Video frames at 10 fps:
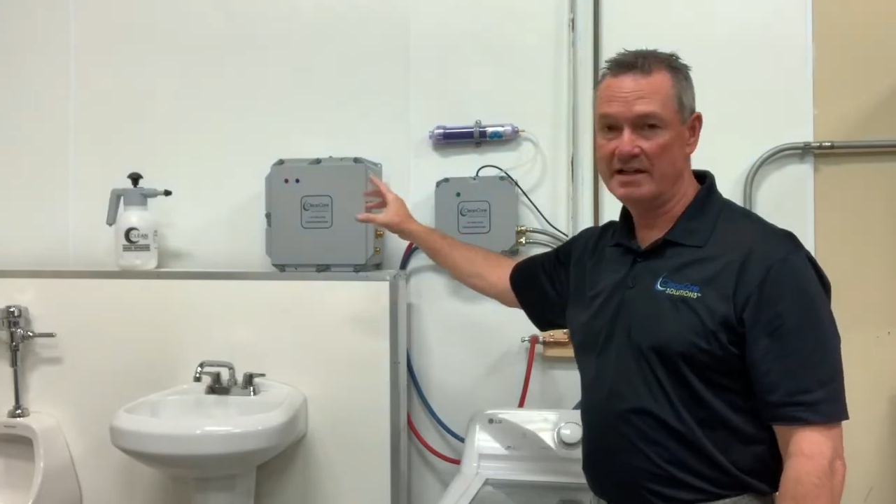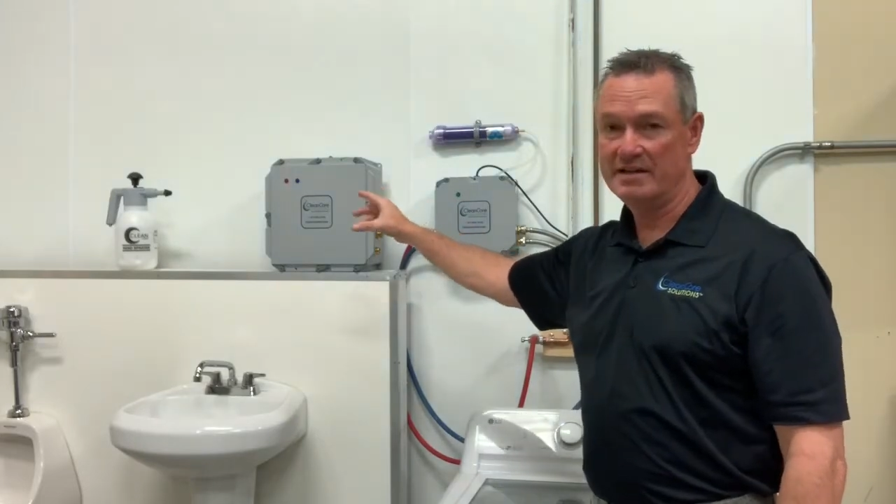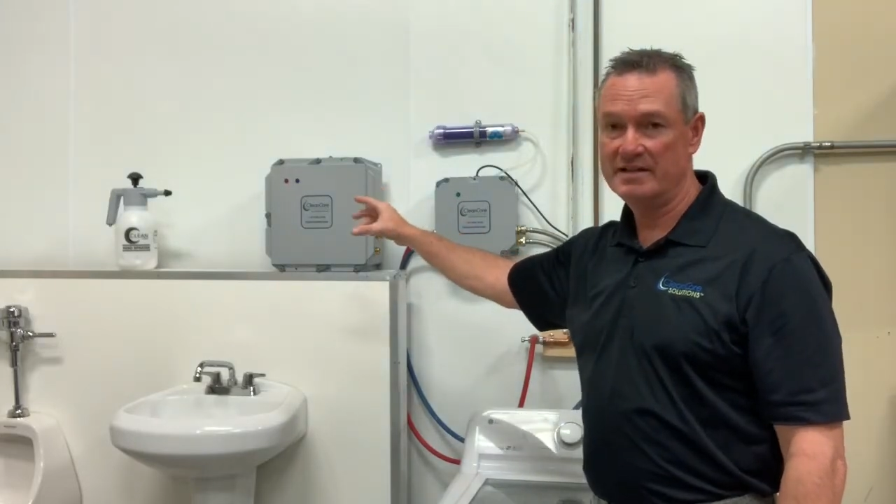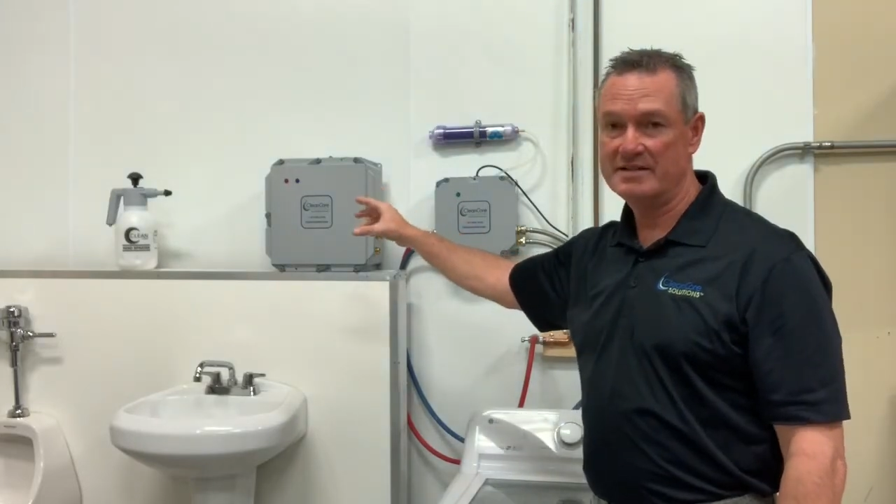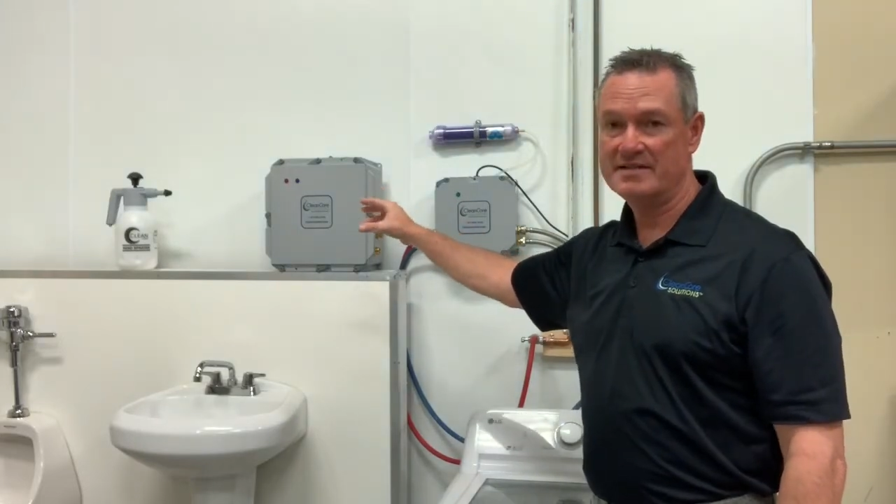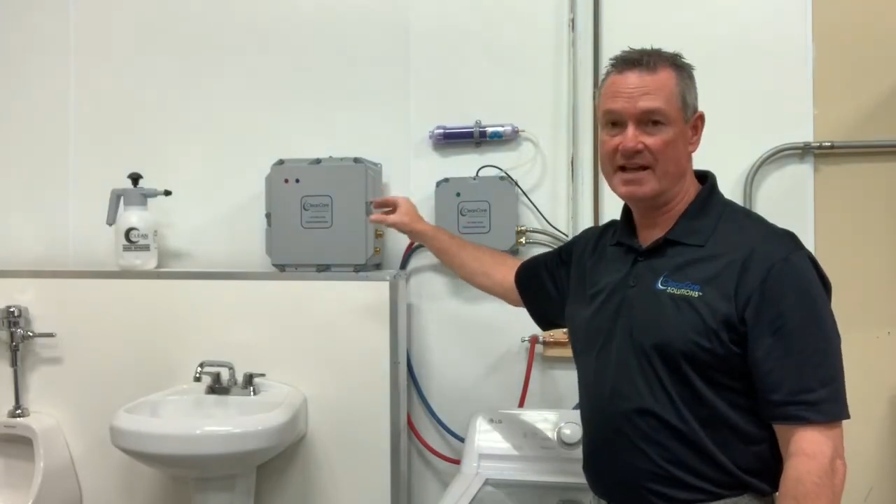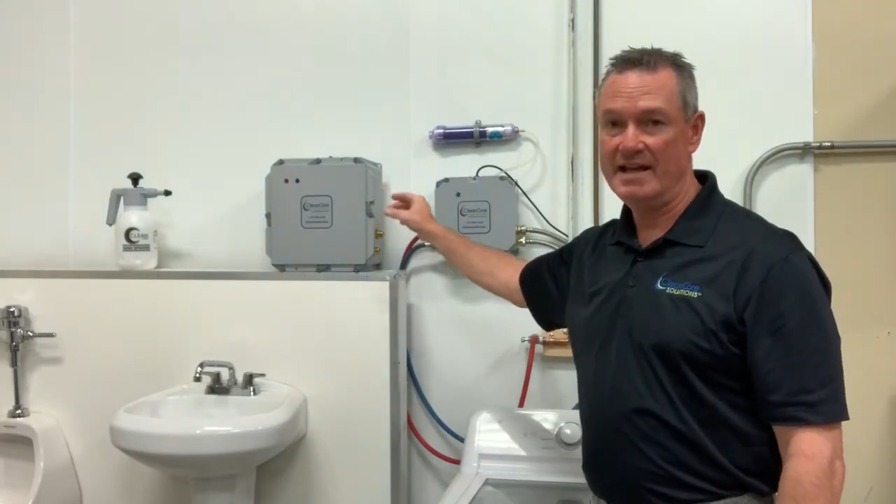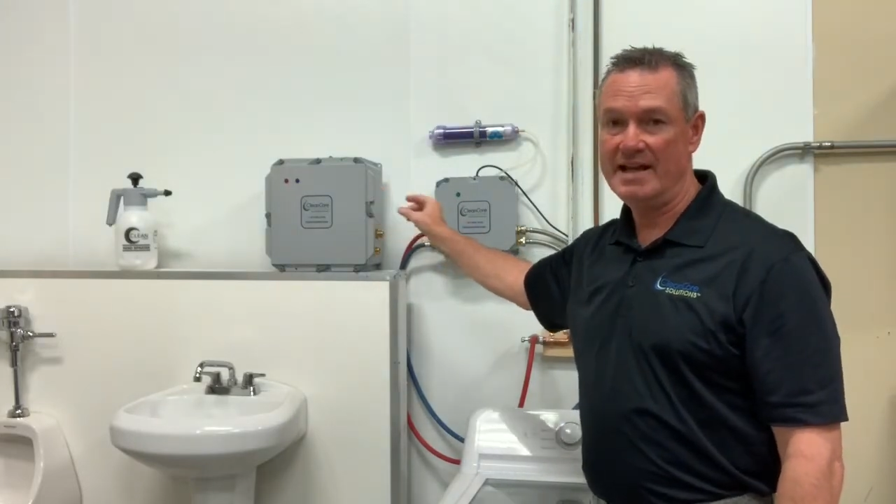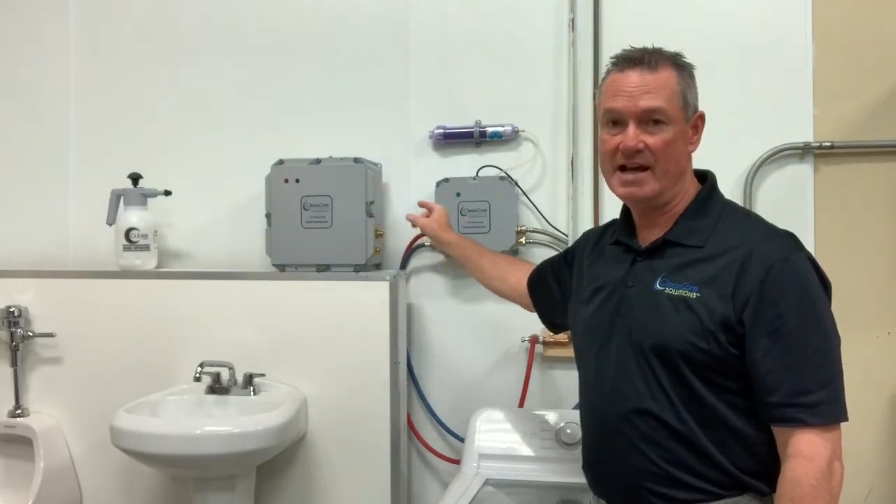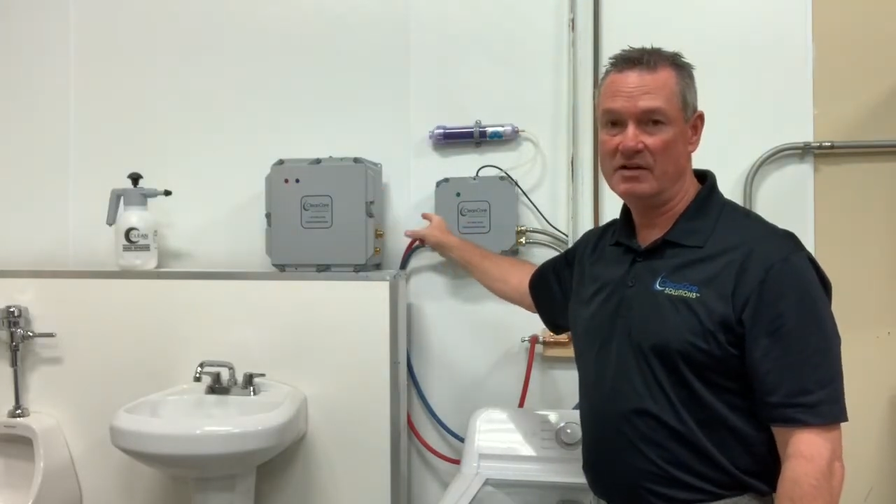inlets
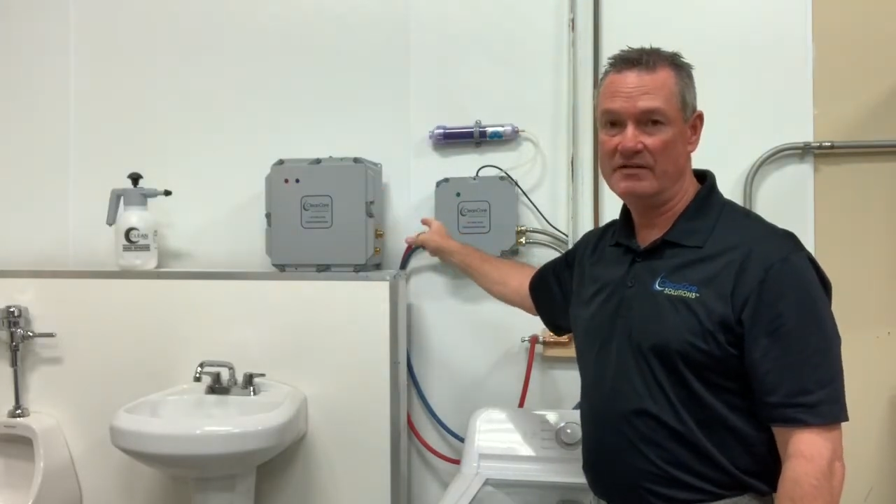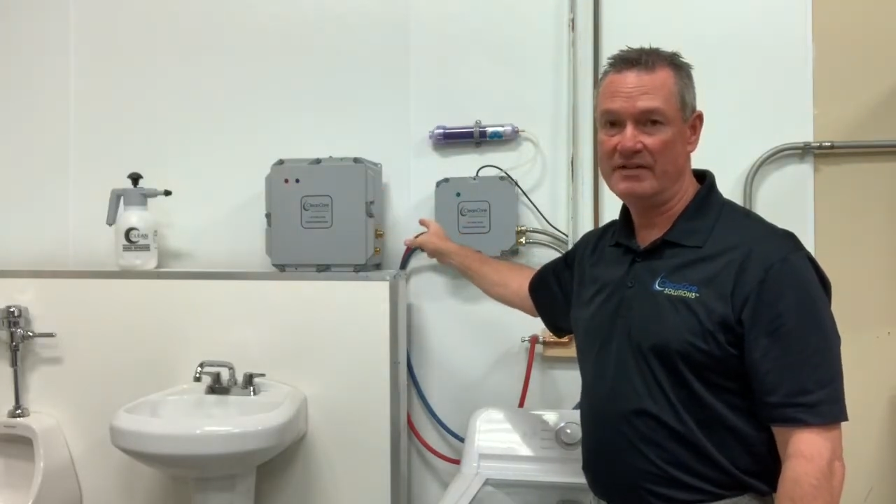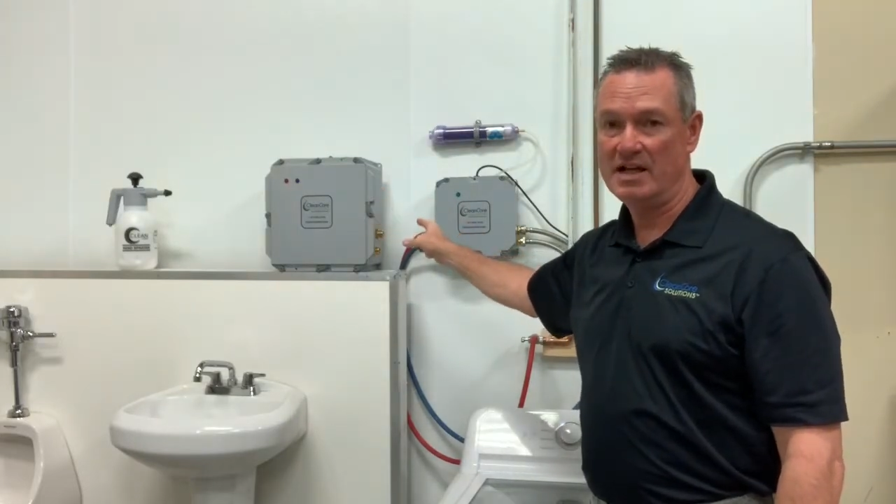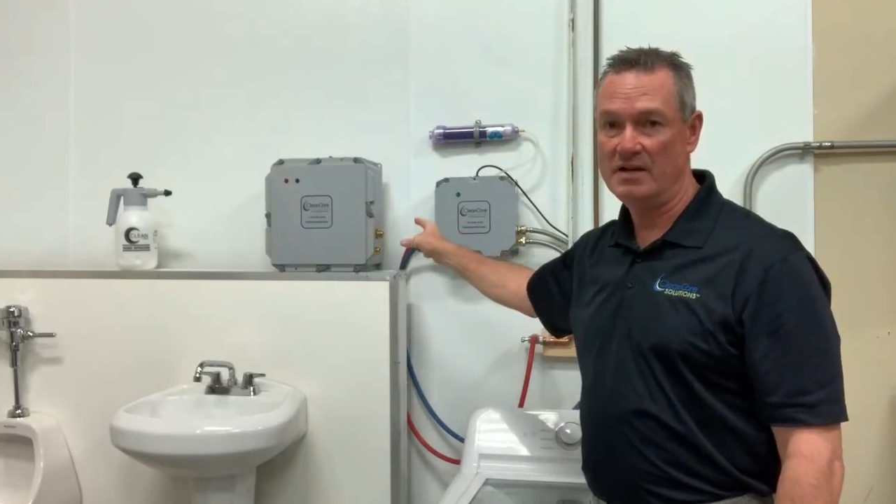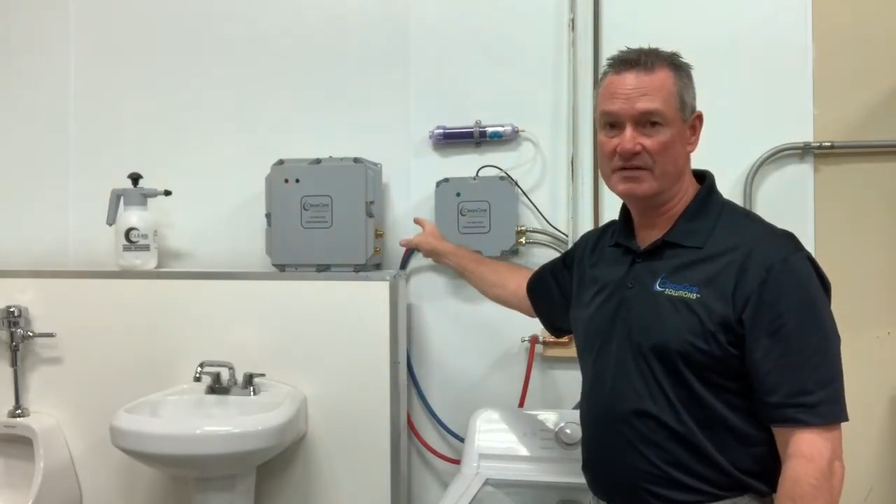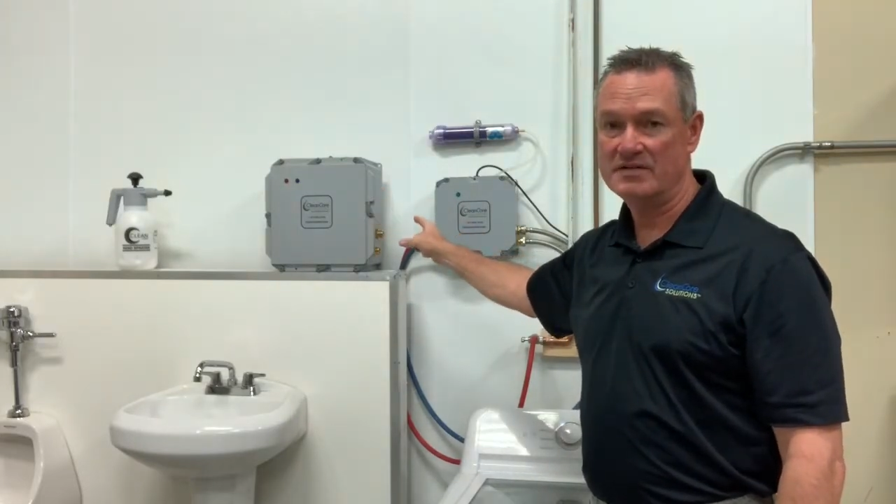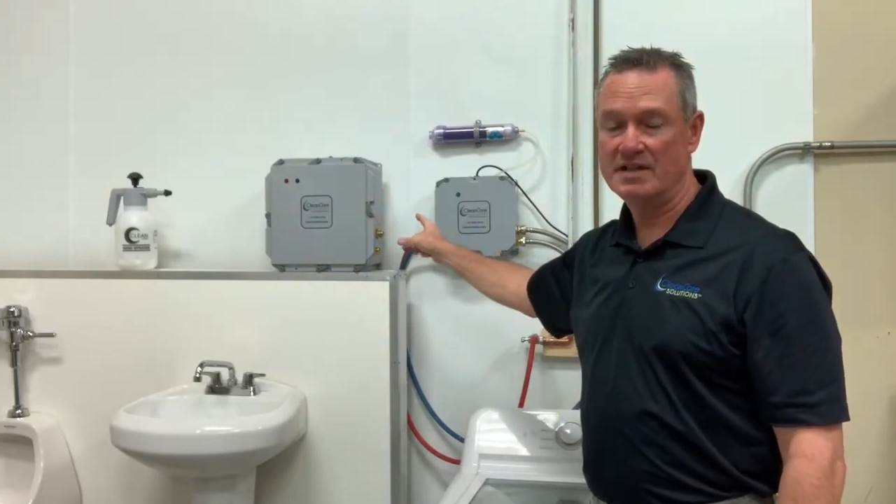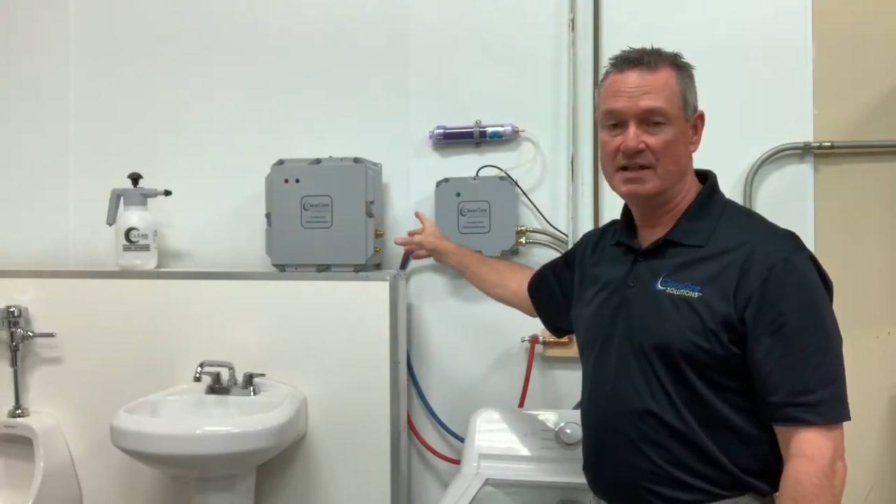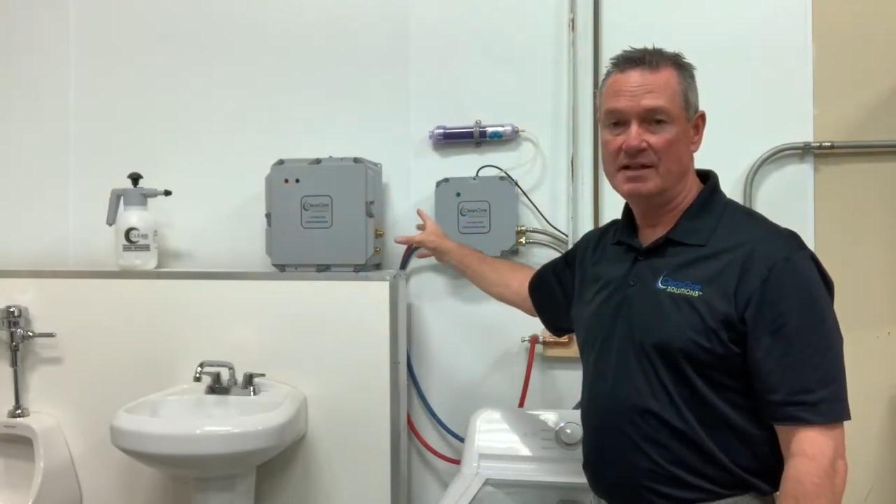and outlet valves